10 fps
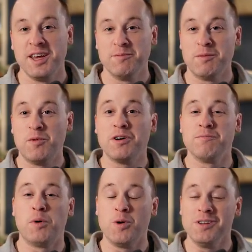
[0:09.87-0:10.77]
but more
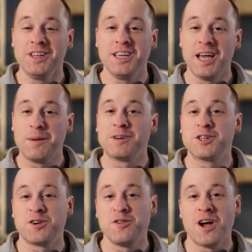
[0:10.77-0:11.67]
importantly, I'm going to
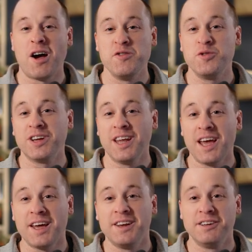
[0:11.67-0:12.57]
show you how you can
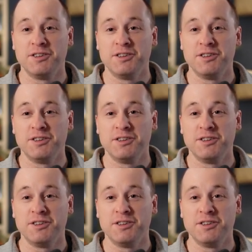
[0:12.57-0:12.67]
add